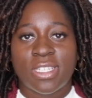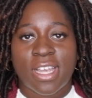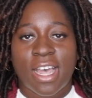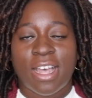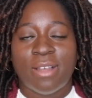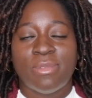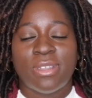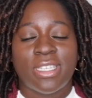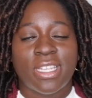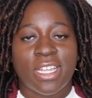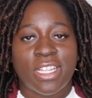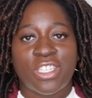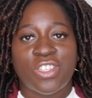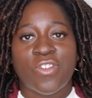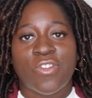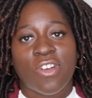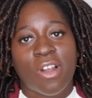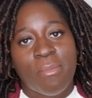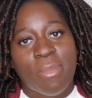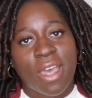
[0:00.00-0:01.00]
time scents
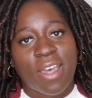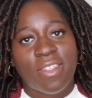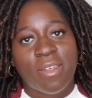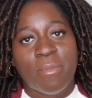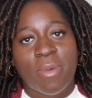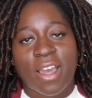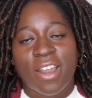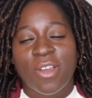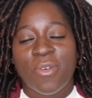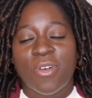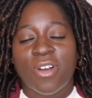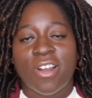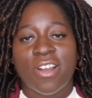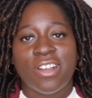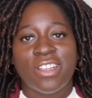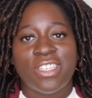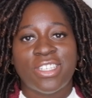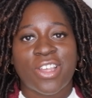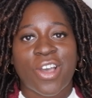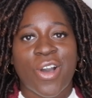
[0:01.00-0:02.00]
from Bath & Body
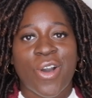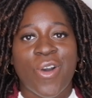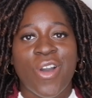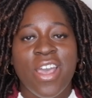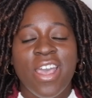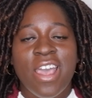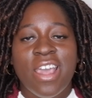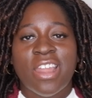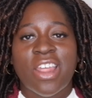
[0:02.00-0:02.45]
Works so